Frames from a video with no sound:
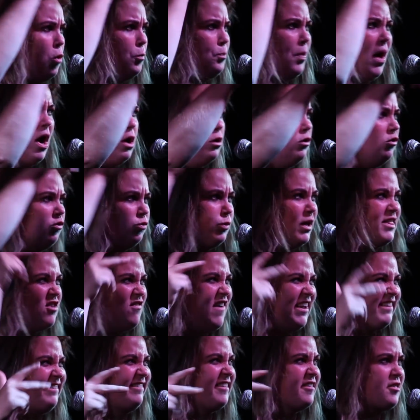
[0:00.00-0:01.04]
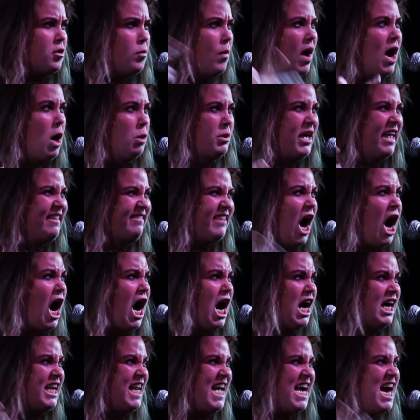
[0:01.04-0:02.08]
bones when the rest of the world gets
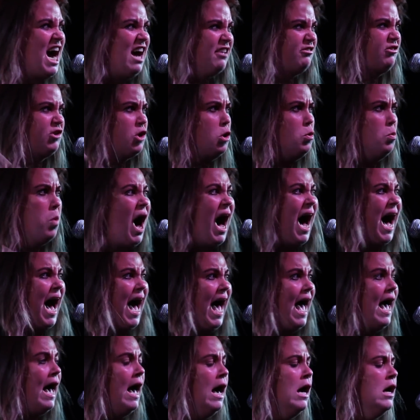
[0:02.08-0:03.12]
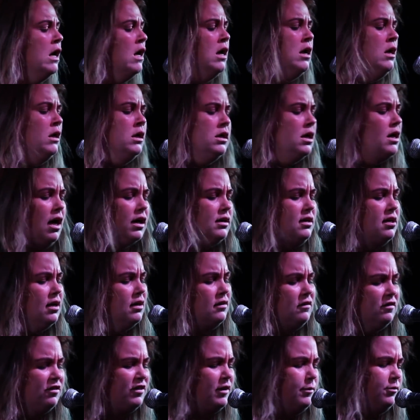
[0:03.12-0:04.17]
art. And I ask you why. I
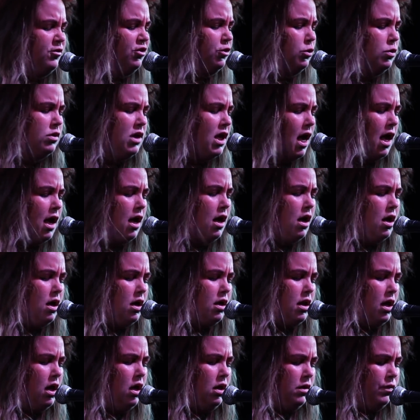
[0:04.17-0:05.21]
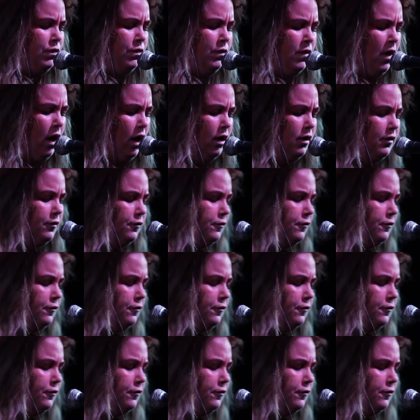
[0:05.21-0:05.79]
can't seem to get enough